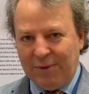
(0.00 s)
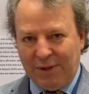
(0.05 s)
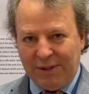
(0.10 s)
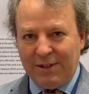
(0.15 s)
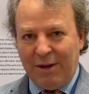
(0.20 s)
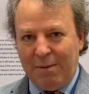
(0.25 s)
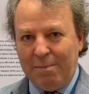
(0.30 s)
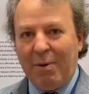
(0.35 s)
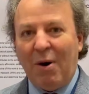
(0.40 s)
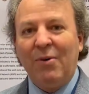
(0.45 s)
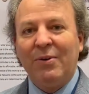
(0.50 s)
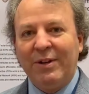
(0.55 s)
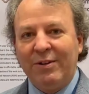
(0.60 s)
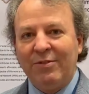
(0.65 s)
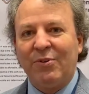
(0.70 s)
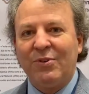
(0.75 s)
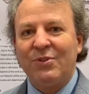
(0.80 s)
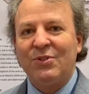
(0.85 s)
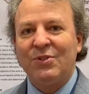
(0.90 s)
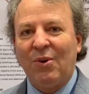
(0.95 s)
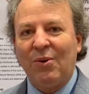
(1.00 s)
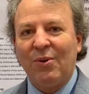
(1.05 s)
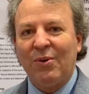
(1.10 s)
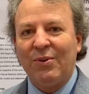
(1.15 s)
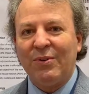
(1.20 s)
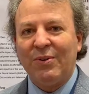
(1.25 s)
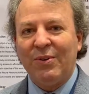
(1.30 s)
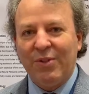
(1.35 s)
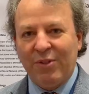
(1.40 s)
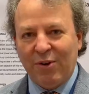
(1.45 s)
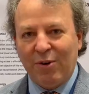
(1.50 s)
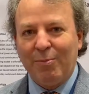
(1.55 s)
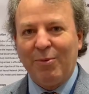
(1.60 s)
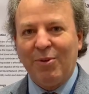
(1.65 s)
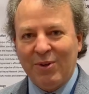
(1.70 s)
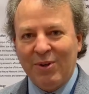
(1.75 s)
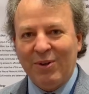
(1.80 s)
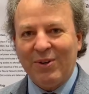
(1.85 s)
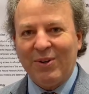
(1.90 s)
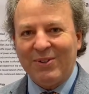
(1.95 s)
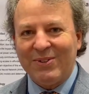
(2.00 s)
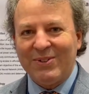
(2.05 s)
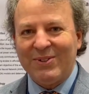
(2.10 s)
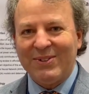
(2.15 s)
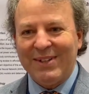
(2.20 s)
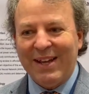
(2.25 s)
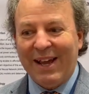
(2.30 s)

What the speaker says: component for solar thermal cookers.